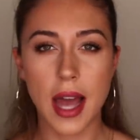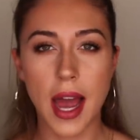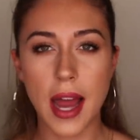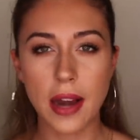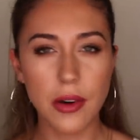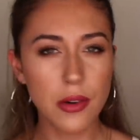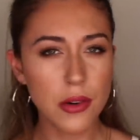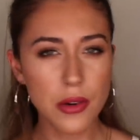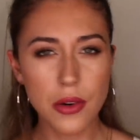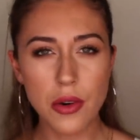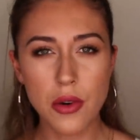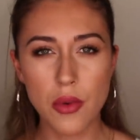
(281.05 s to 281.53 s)
I
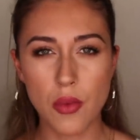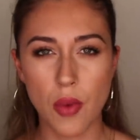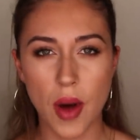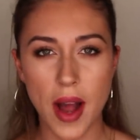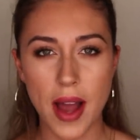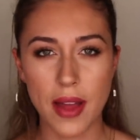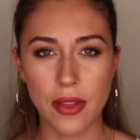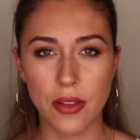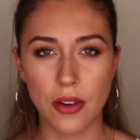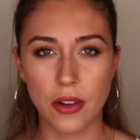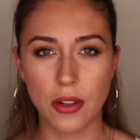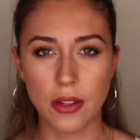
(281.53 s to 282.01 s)
don't know
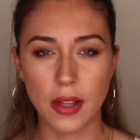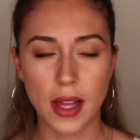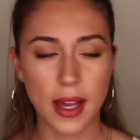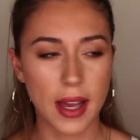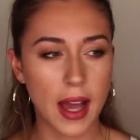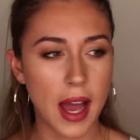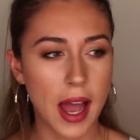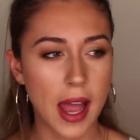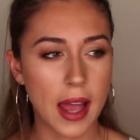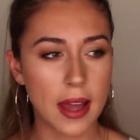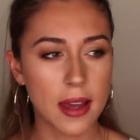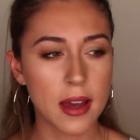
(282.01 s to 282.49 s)
why though.
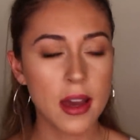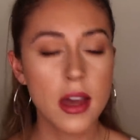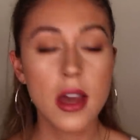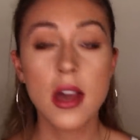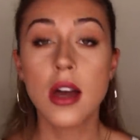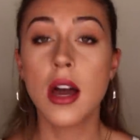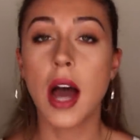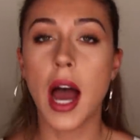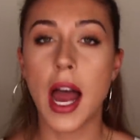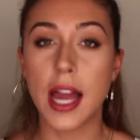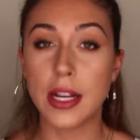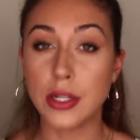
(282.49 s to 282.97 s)
Like,
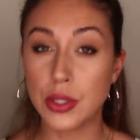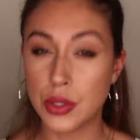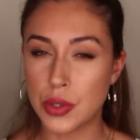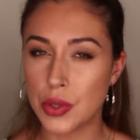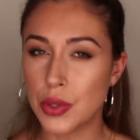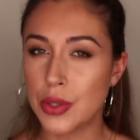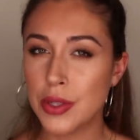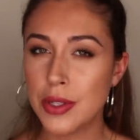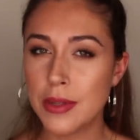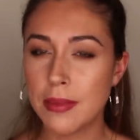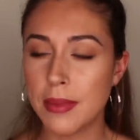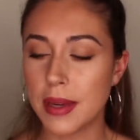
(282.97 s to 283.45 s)
I
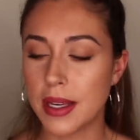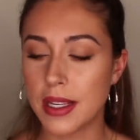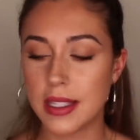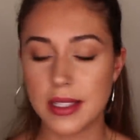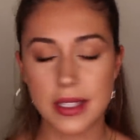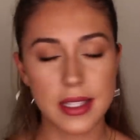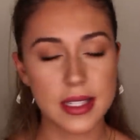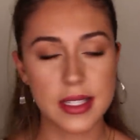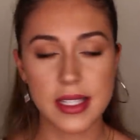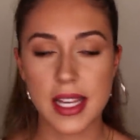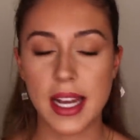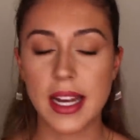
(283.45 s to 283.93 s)
do because
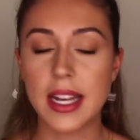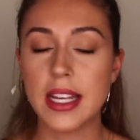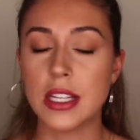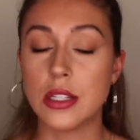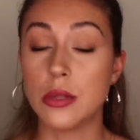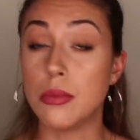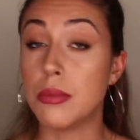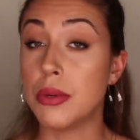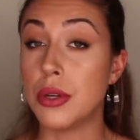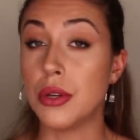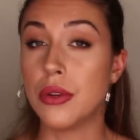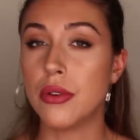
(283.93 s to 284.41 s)
the scent is
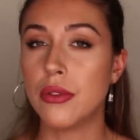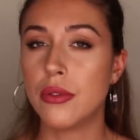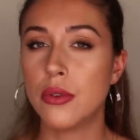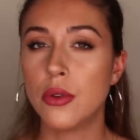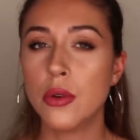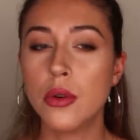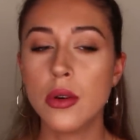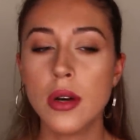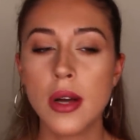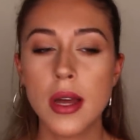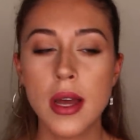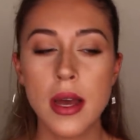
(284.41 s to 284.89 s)

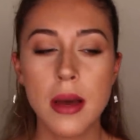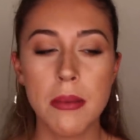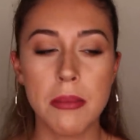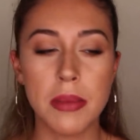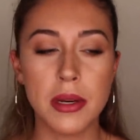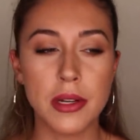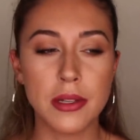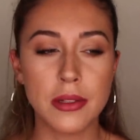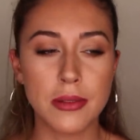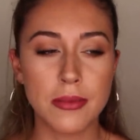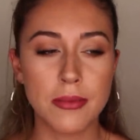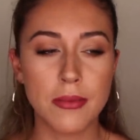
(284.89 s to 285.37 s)
beautiful,
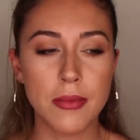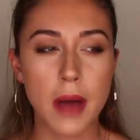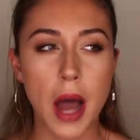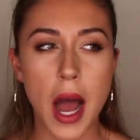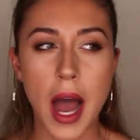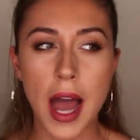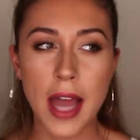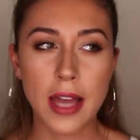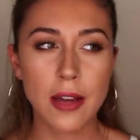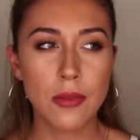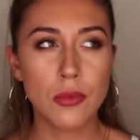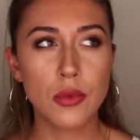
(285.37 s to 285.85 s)
but
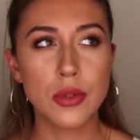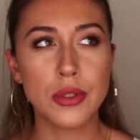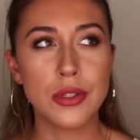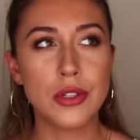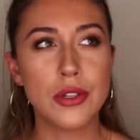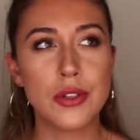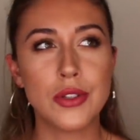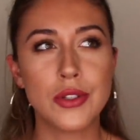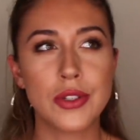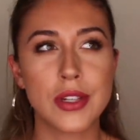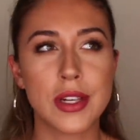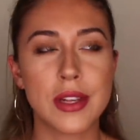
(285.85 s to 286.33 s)
I would
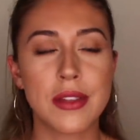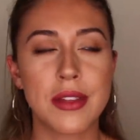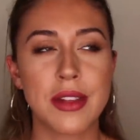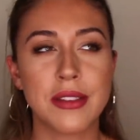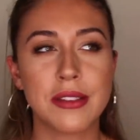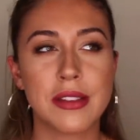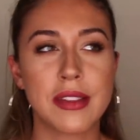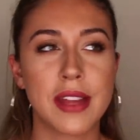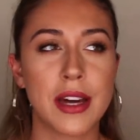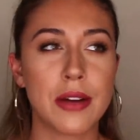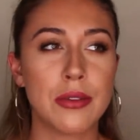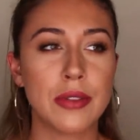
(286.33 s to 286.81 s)
usually think
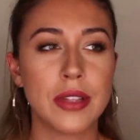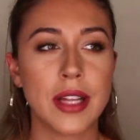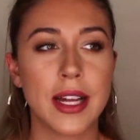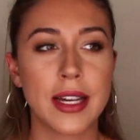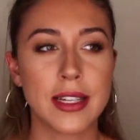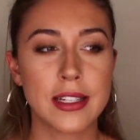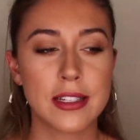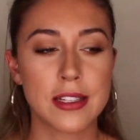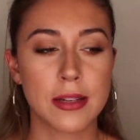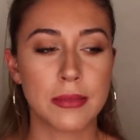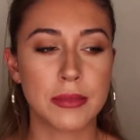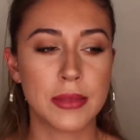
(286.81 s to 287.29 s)
that they would
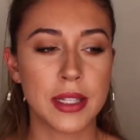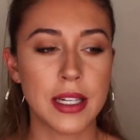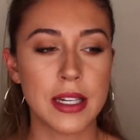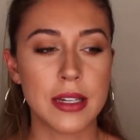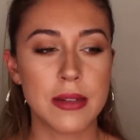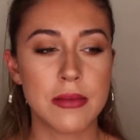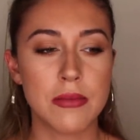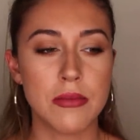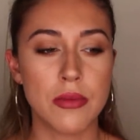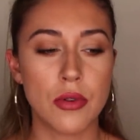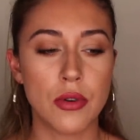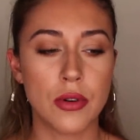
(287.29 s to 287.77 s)
like something
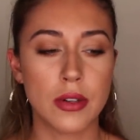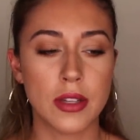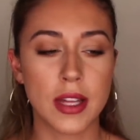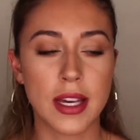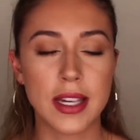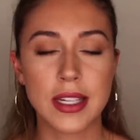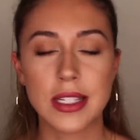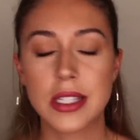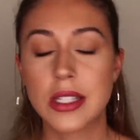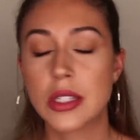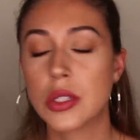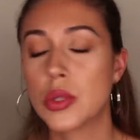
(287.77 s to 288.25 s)
more
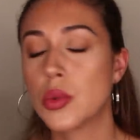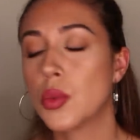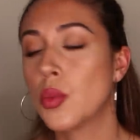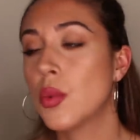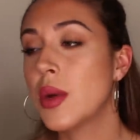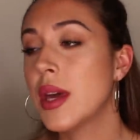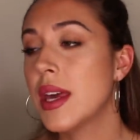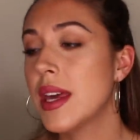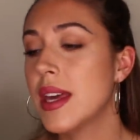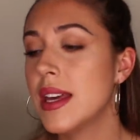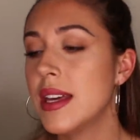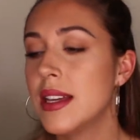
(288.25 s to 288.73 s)
like
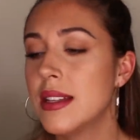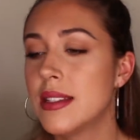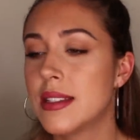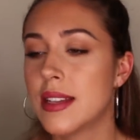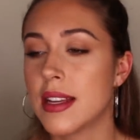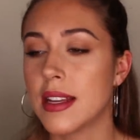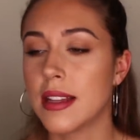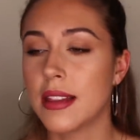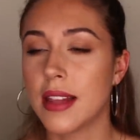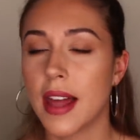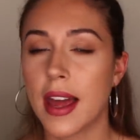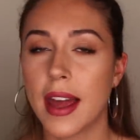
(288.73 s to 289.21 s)
sweet
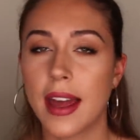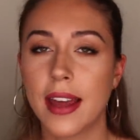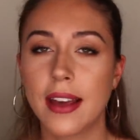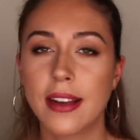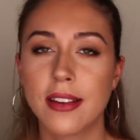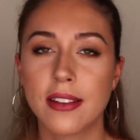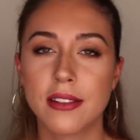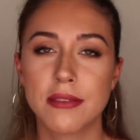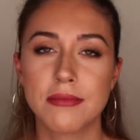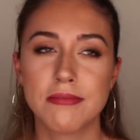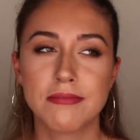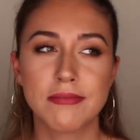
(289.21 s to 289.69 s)
and
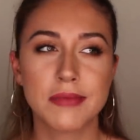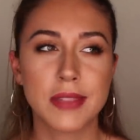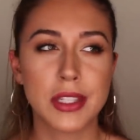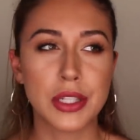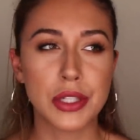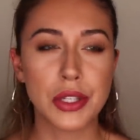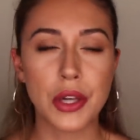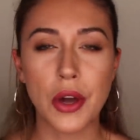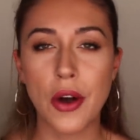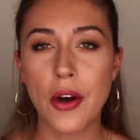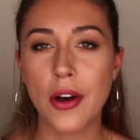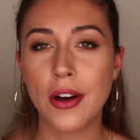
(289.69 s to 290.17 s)
like
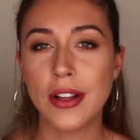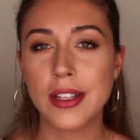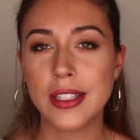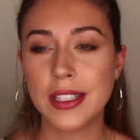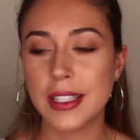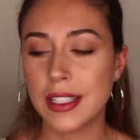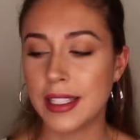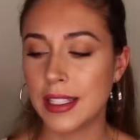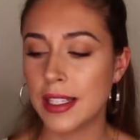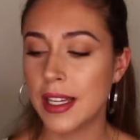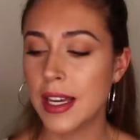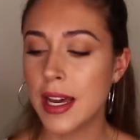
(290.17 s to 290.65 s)

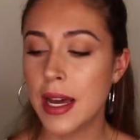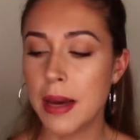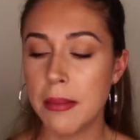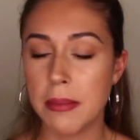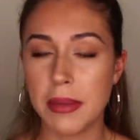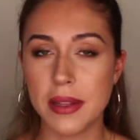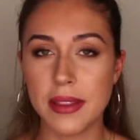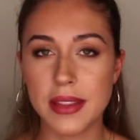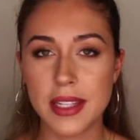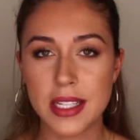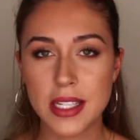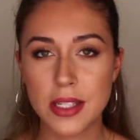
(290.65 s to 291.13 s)
girly,
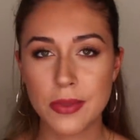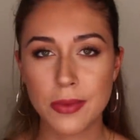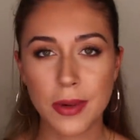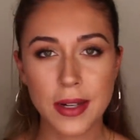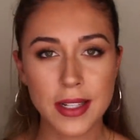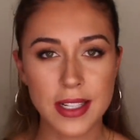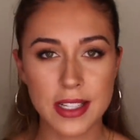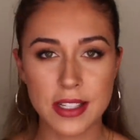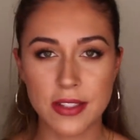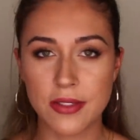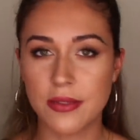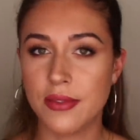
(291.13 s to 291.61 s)
but this
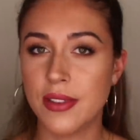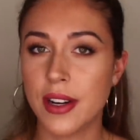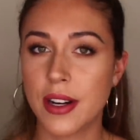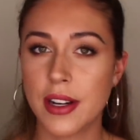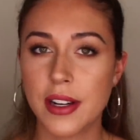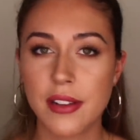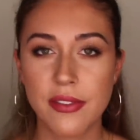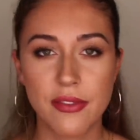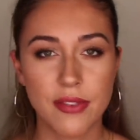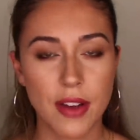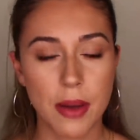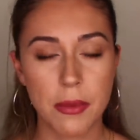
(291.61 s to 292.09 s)
one is
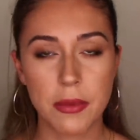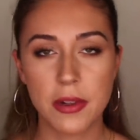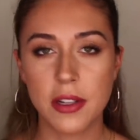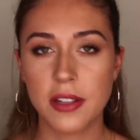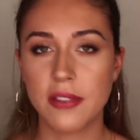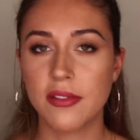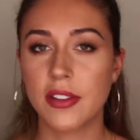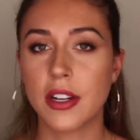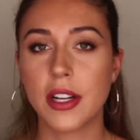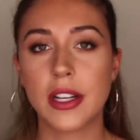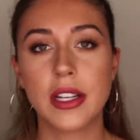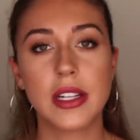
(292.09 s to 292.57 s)
very
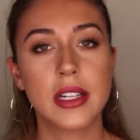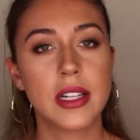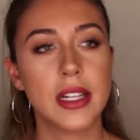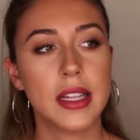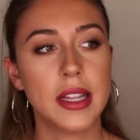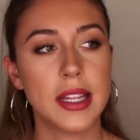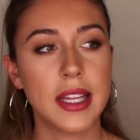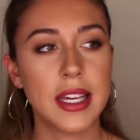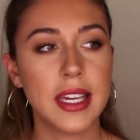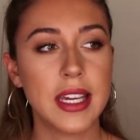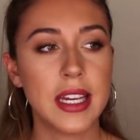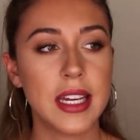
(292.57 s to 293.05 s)
feminine, very
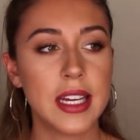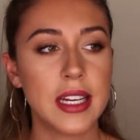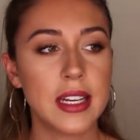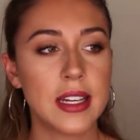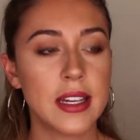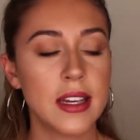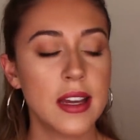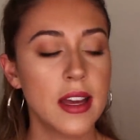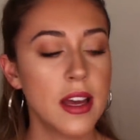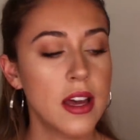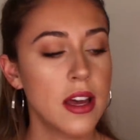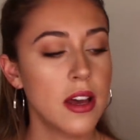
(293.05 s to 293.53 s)
clean,
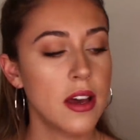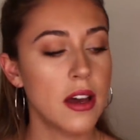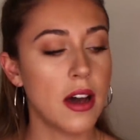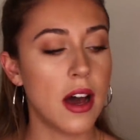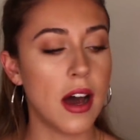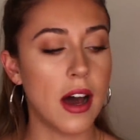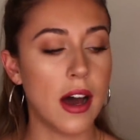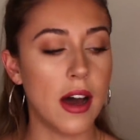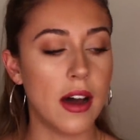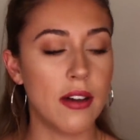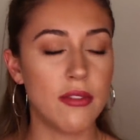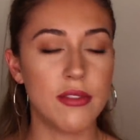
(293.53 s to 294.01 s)

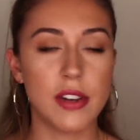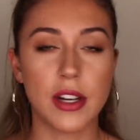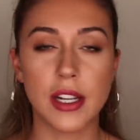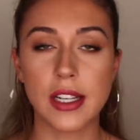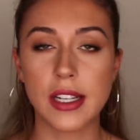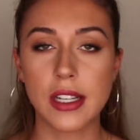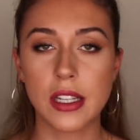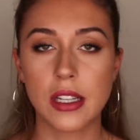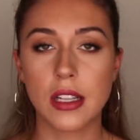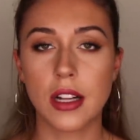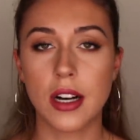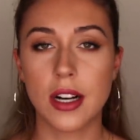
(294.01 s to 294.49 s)
very
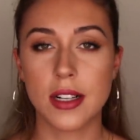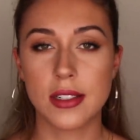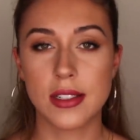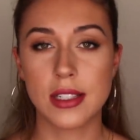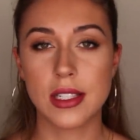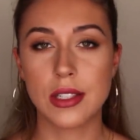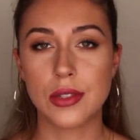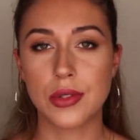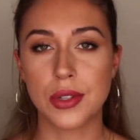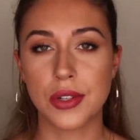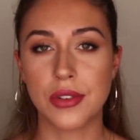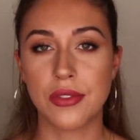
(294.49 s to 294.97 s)

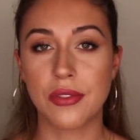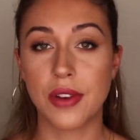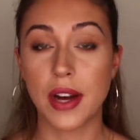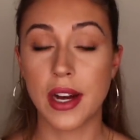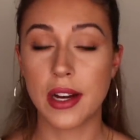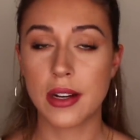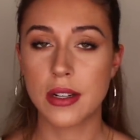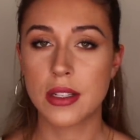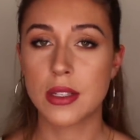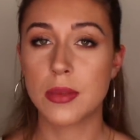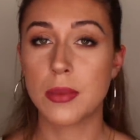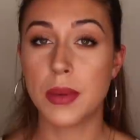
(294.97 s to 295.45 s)
classy sort of
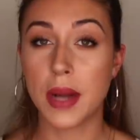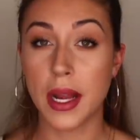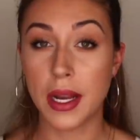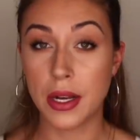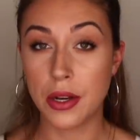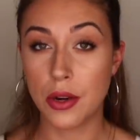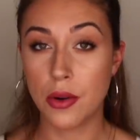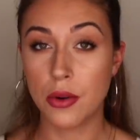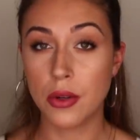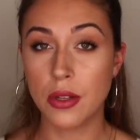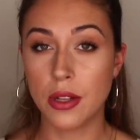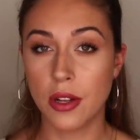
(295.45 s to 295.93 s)
fragrance, but I
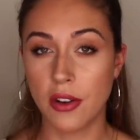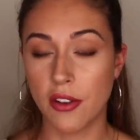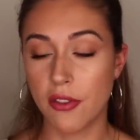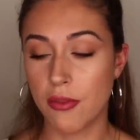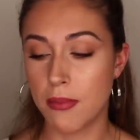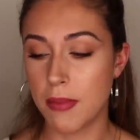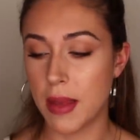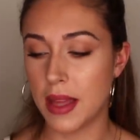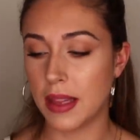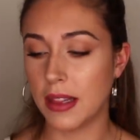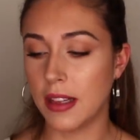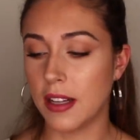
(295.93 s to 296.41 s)
know a lot of
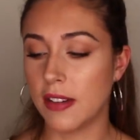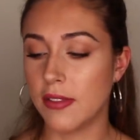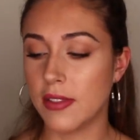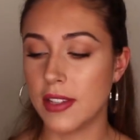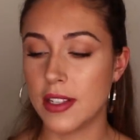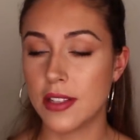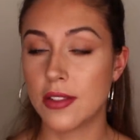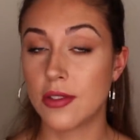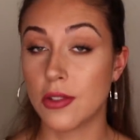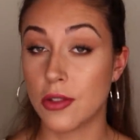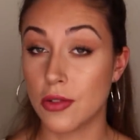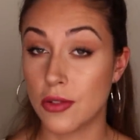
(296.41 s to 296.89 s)
men love
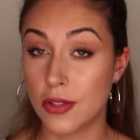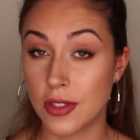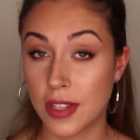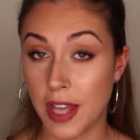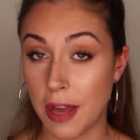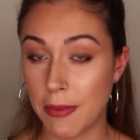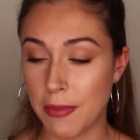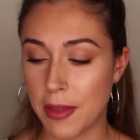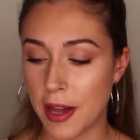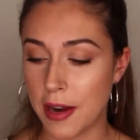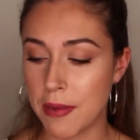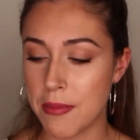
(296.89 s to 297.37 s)
it, so just
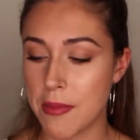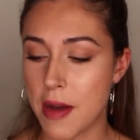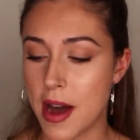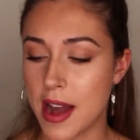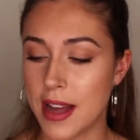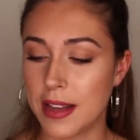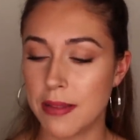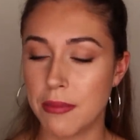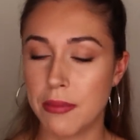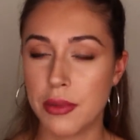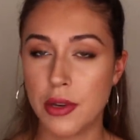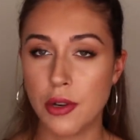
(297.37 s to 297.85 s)
keep that in
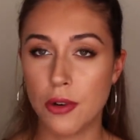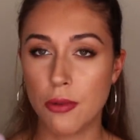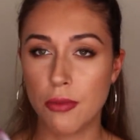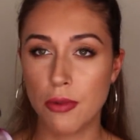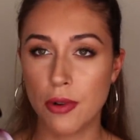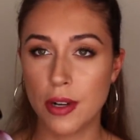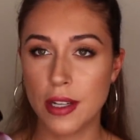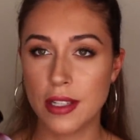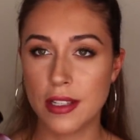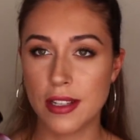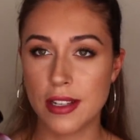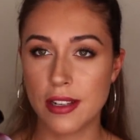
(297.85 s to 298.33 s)
mind. Pure
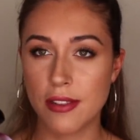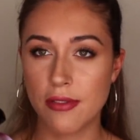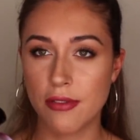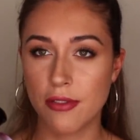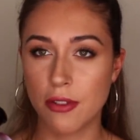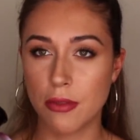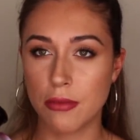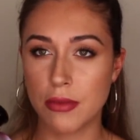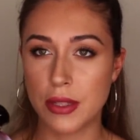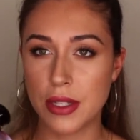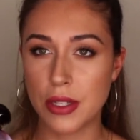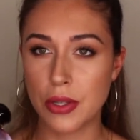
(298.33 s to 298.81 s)
Poison
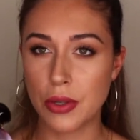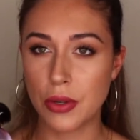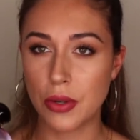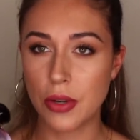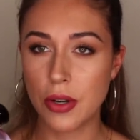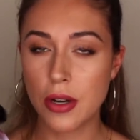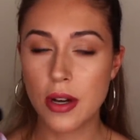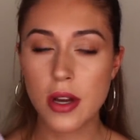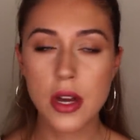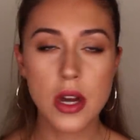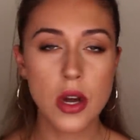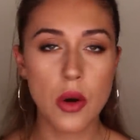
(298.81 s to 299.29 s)
from
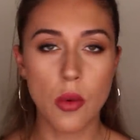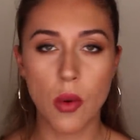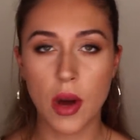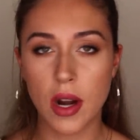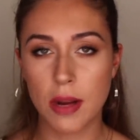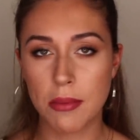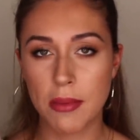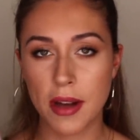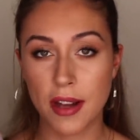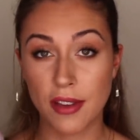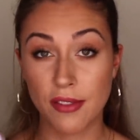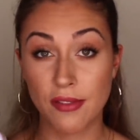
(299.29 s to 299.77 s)
Dior, one
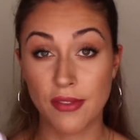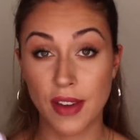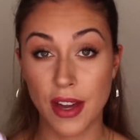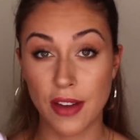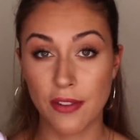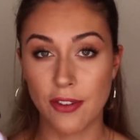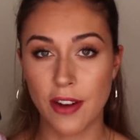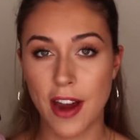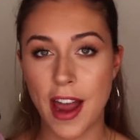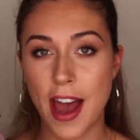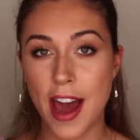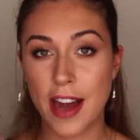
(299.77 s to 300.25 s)
of my favorite